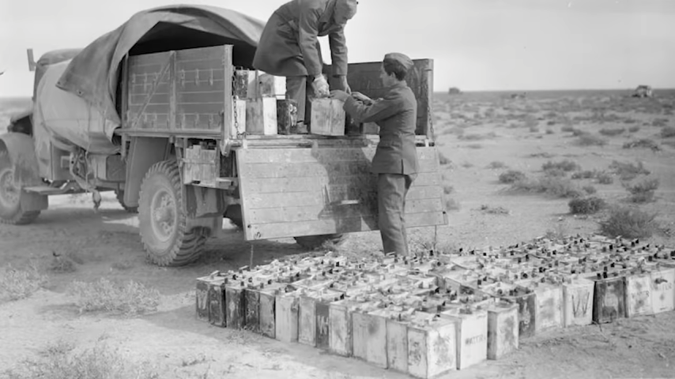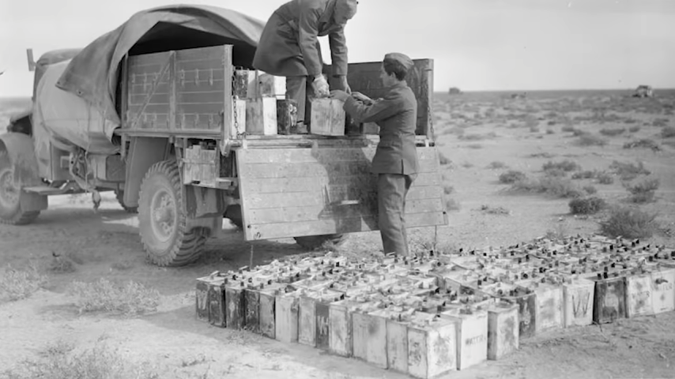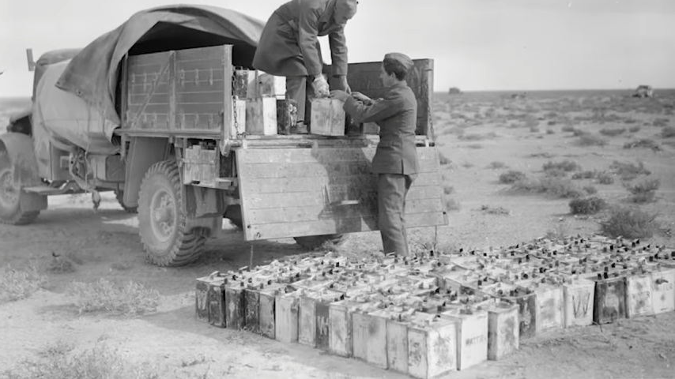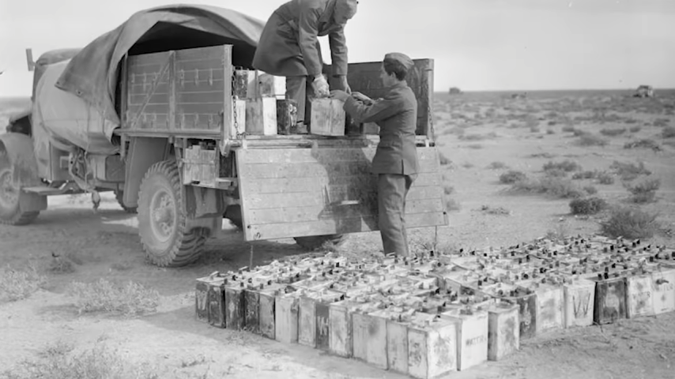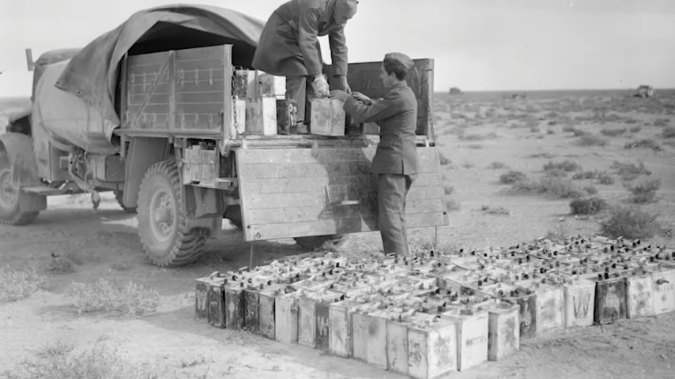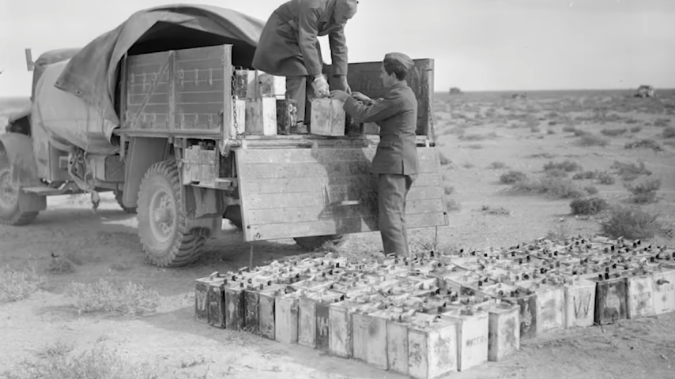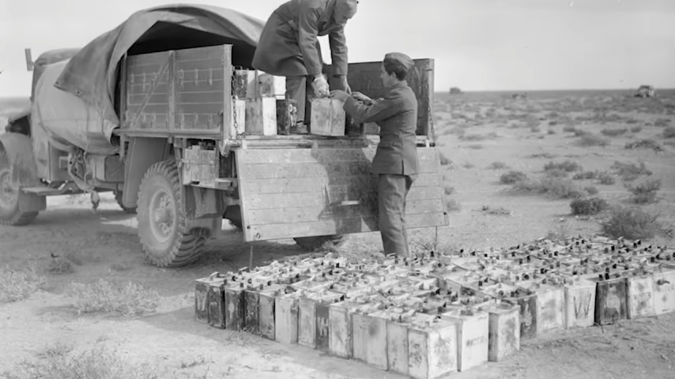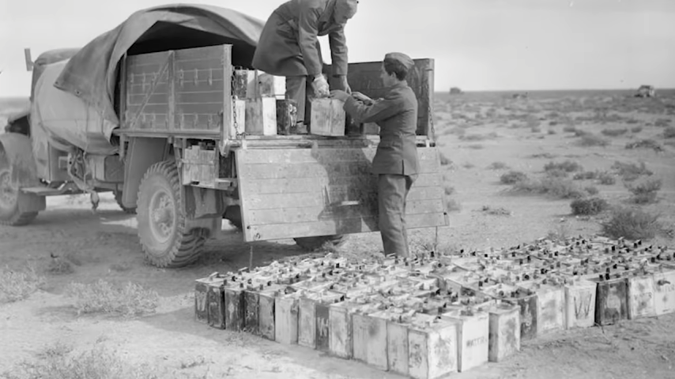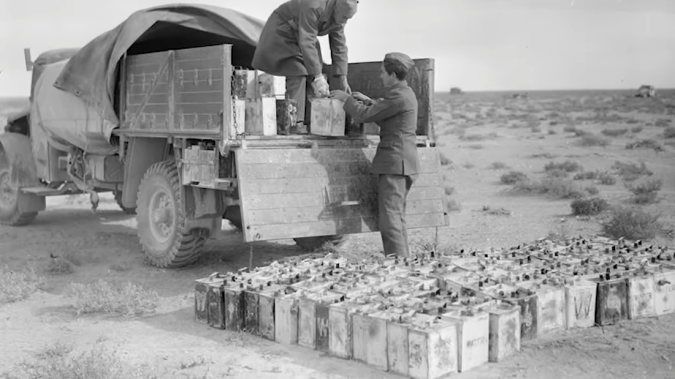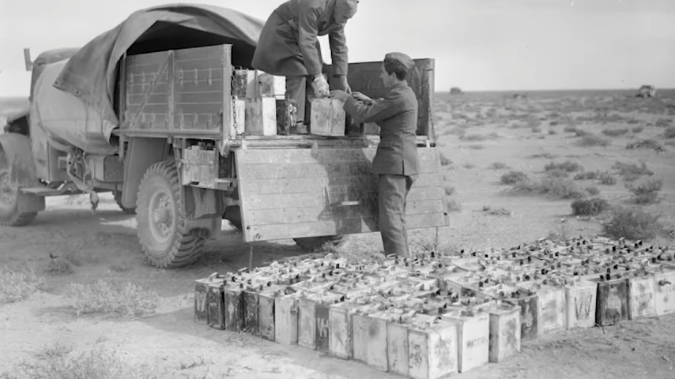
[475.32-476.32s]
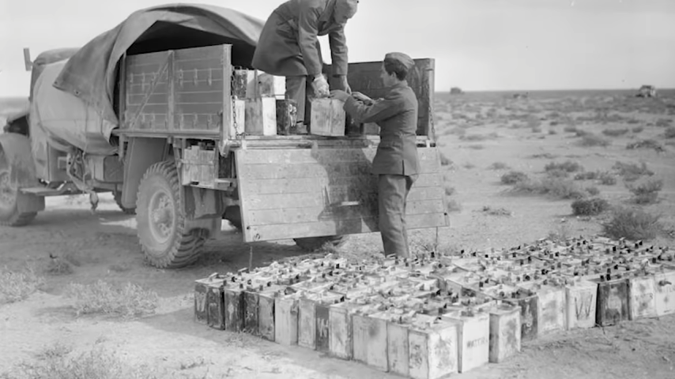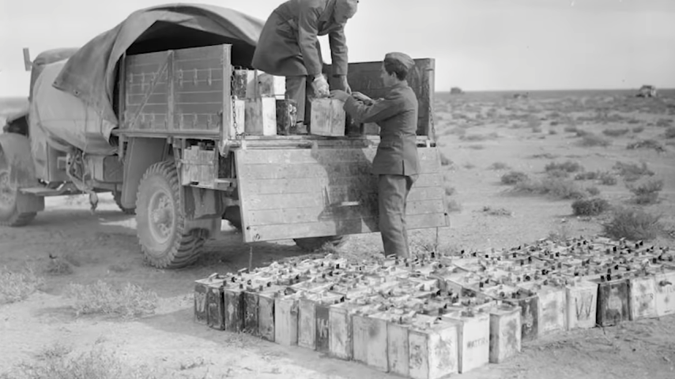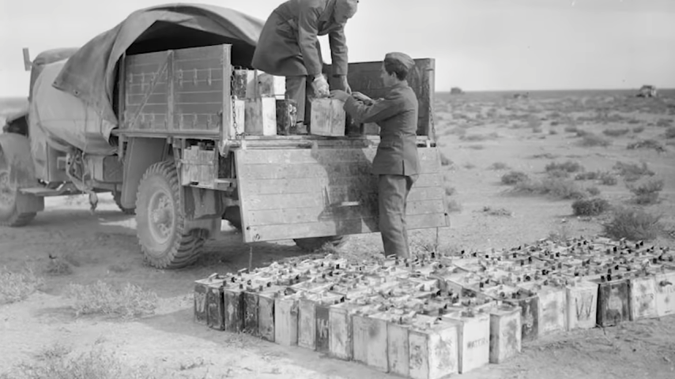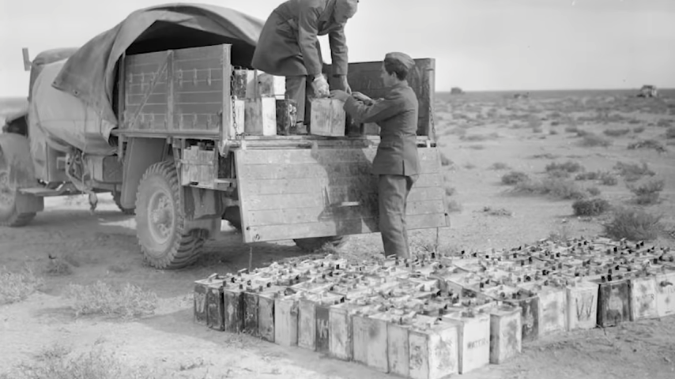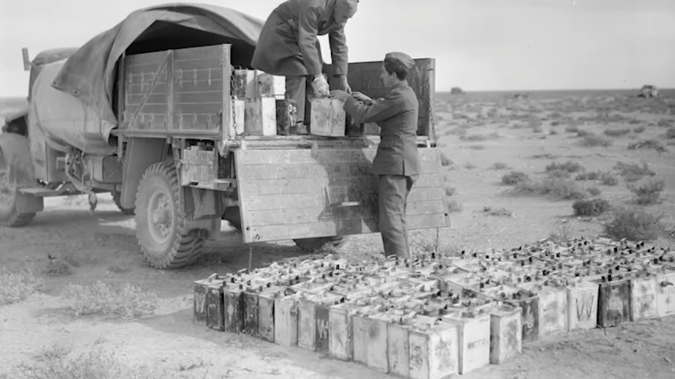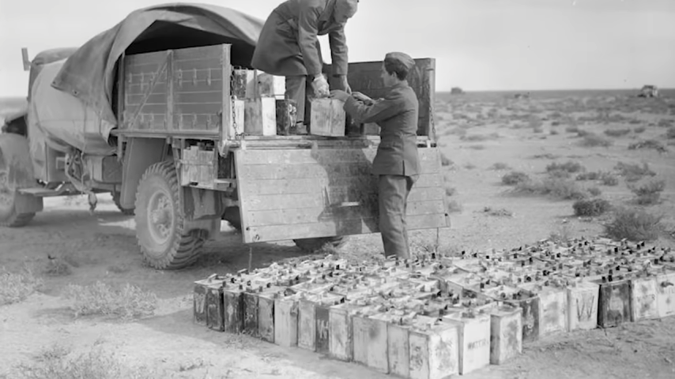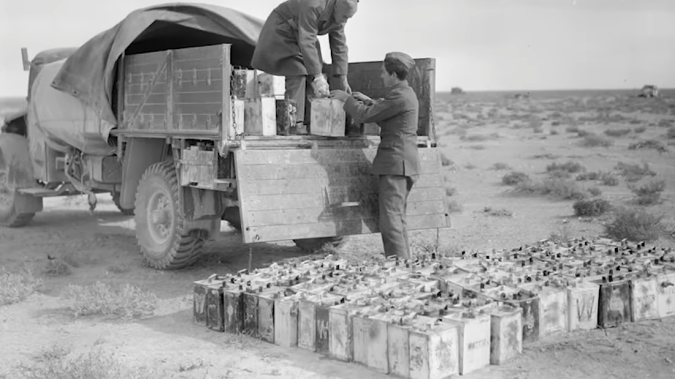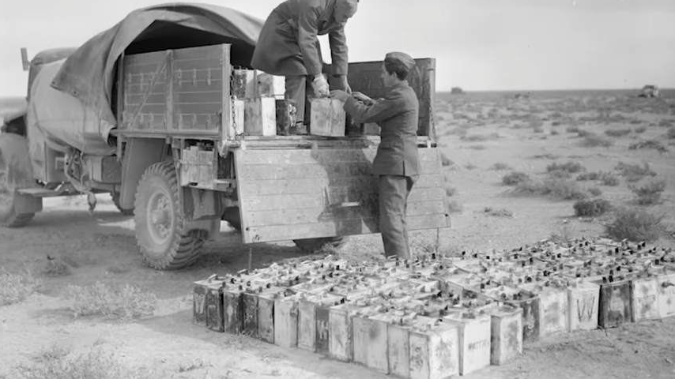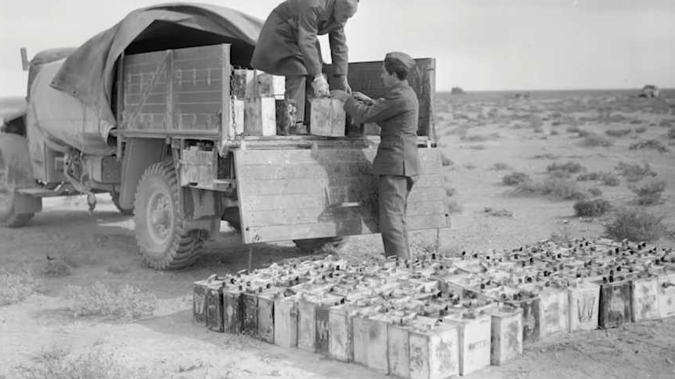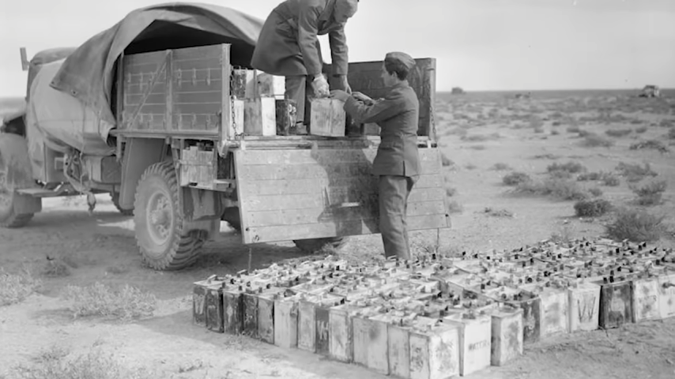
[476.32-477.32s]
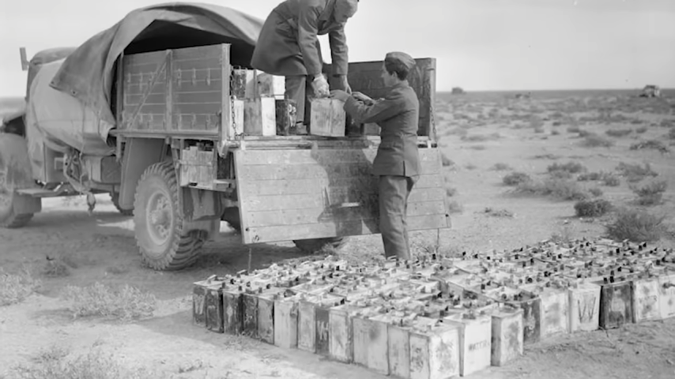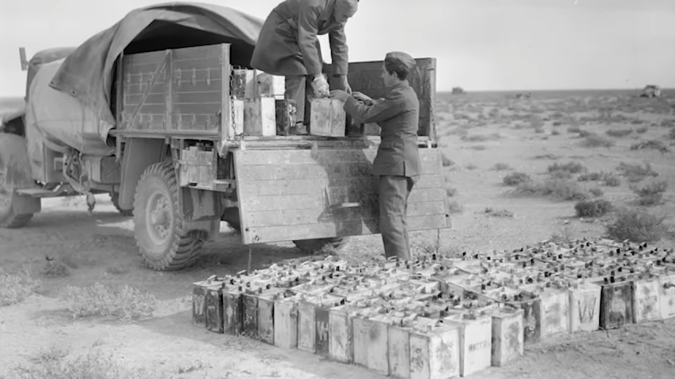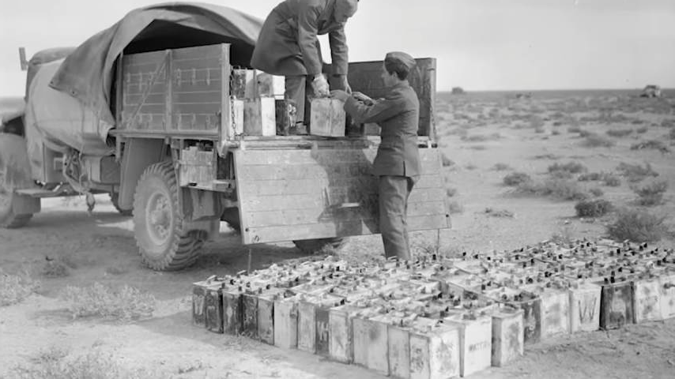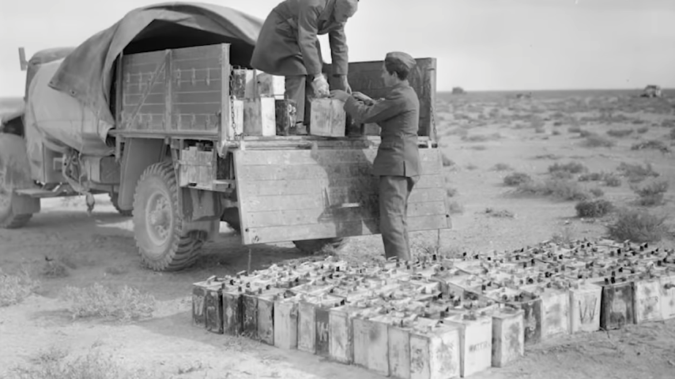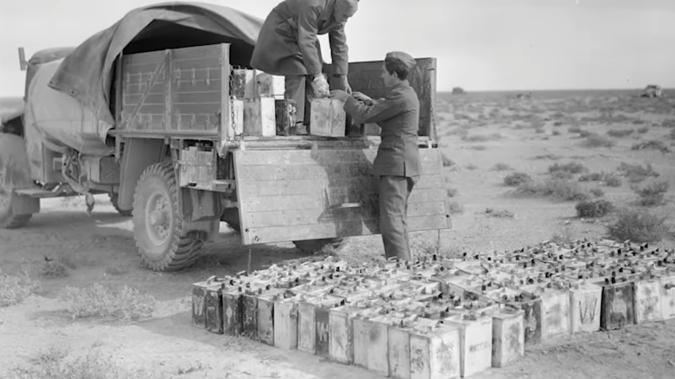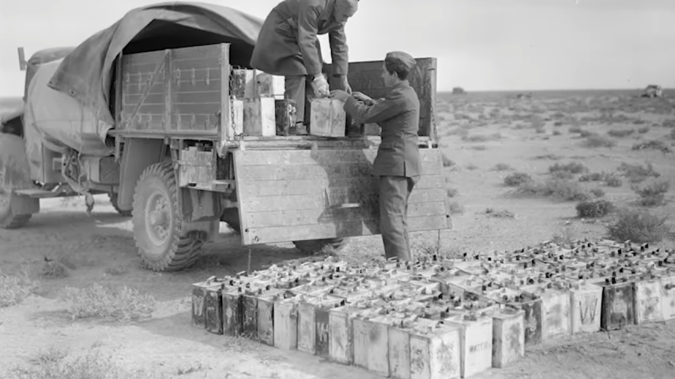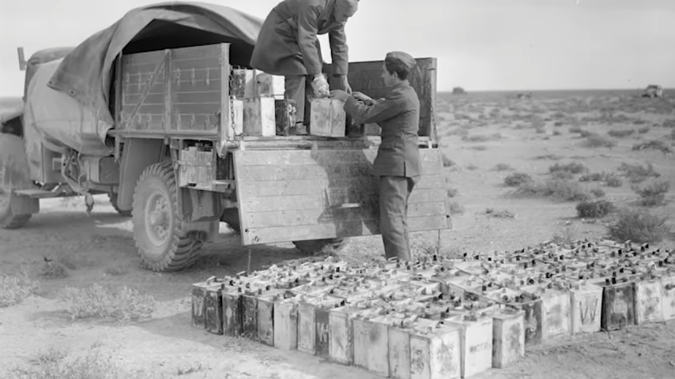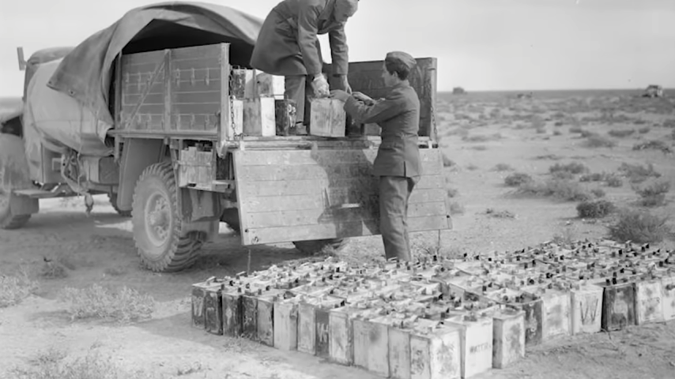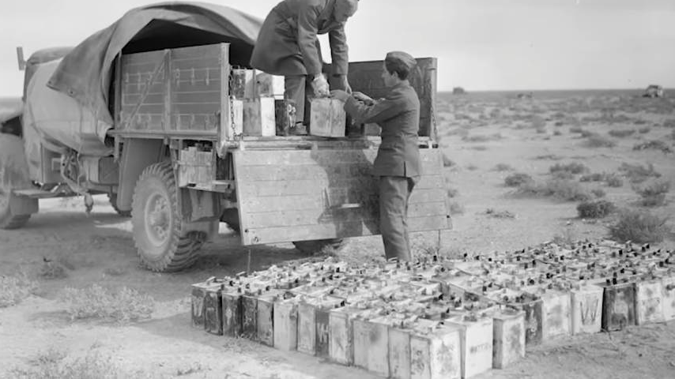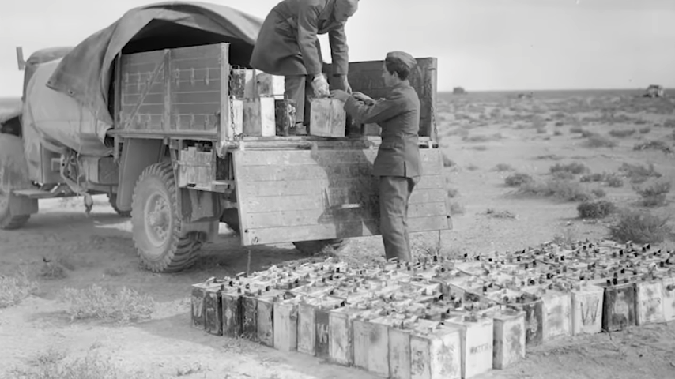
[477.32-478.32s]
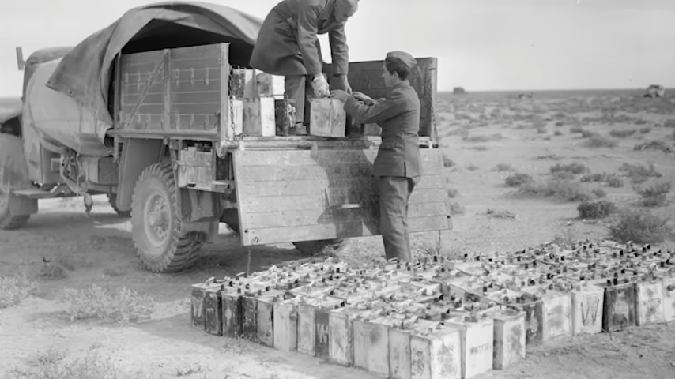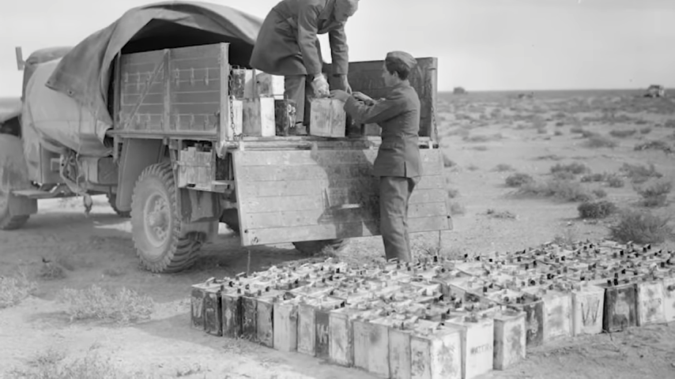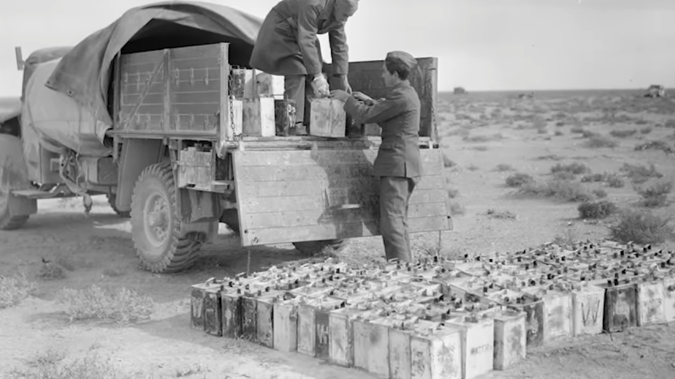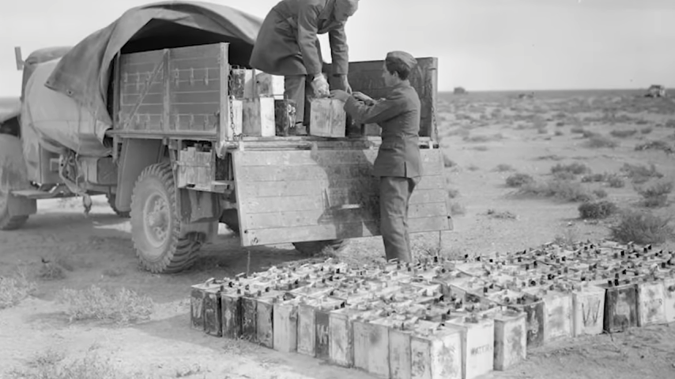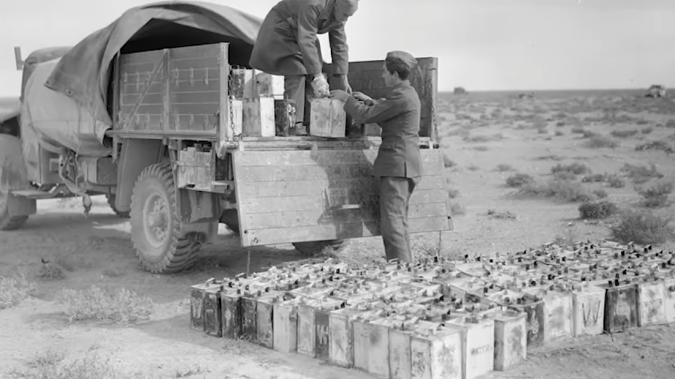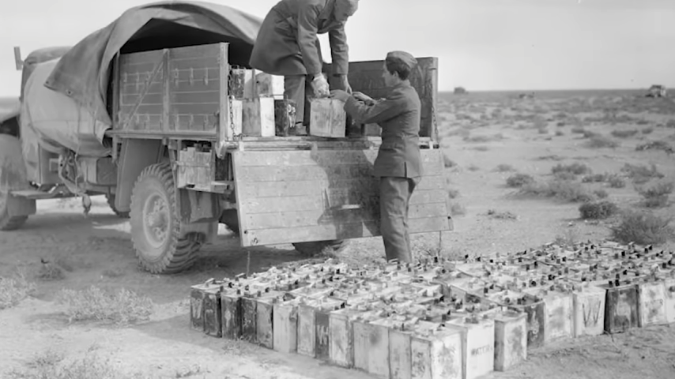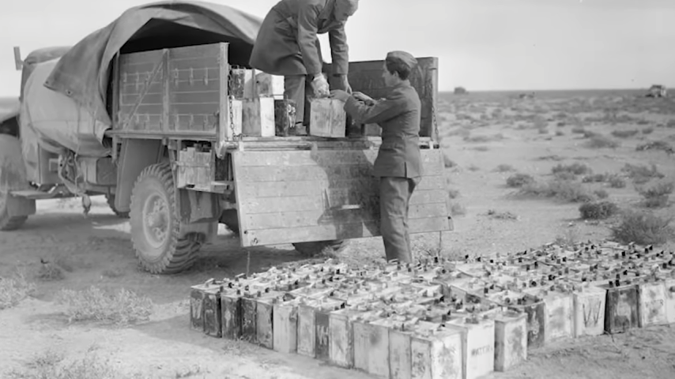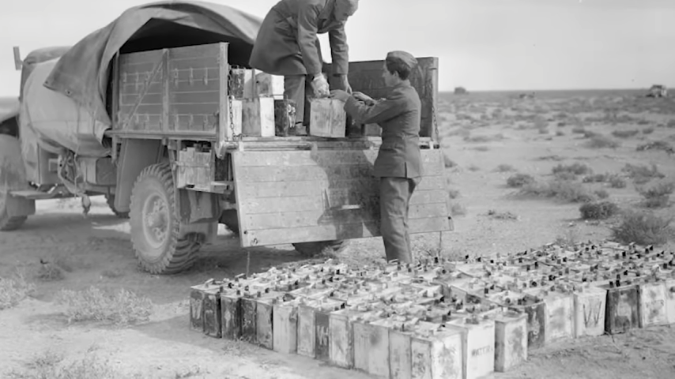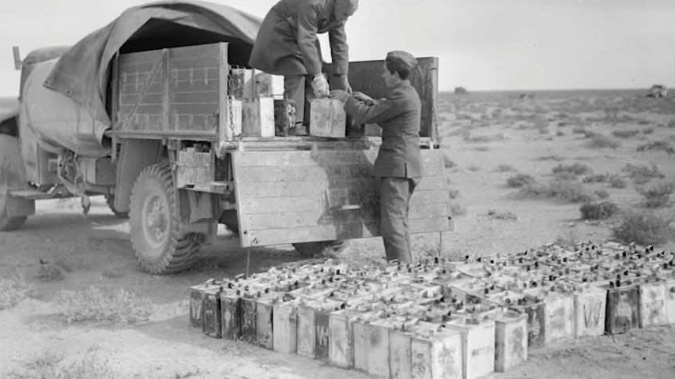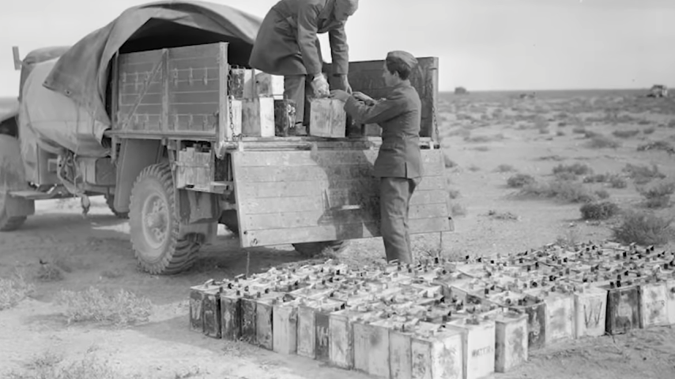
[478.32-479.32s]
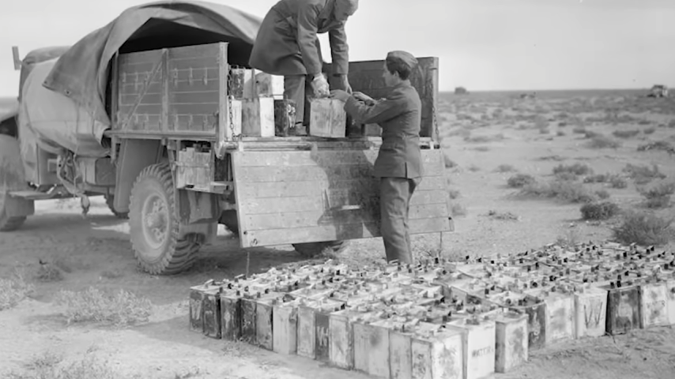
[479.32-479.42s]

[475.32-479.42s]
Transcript: (no speaker visible)